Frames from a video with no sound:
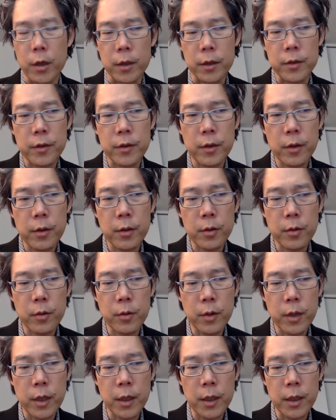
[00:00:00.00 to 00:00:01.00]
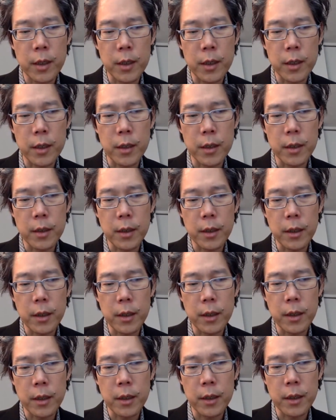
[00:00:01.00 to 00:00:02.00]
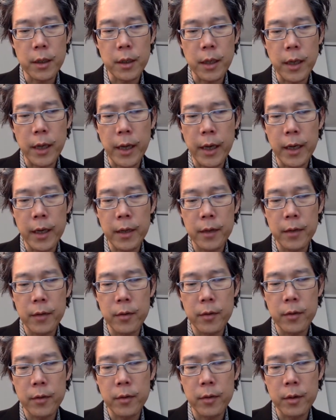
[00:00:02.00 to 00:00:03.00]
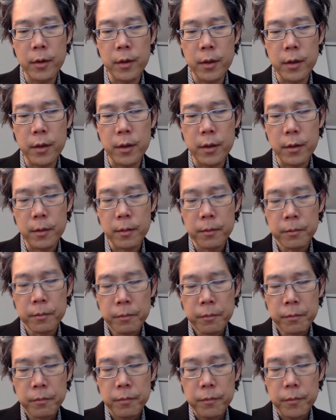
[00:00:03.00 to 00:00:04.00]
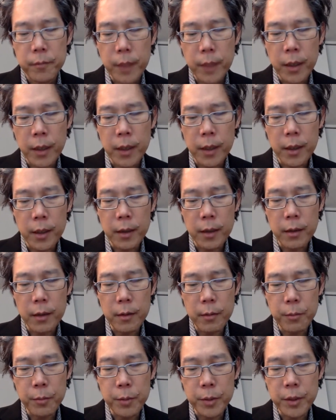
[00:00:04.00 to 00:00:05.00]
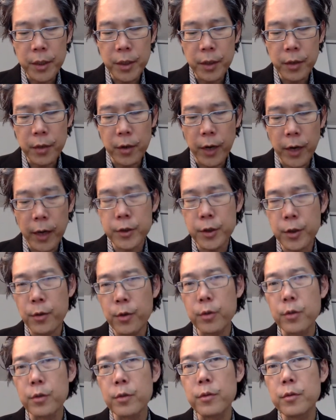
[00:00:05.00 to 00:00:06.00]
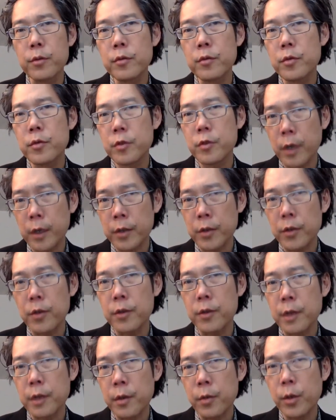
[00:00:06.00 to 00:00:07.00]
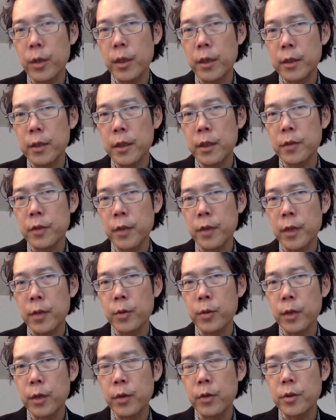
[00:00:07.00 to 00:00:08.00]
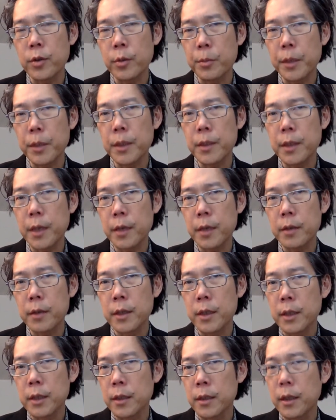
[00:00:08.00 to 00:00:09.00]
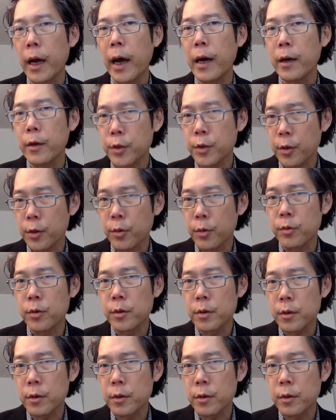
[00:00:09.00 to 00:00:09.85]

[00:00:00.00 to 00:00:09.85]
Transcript: So, and the particular household structures and the way that gender equity also plays out in households.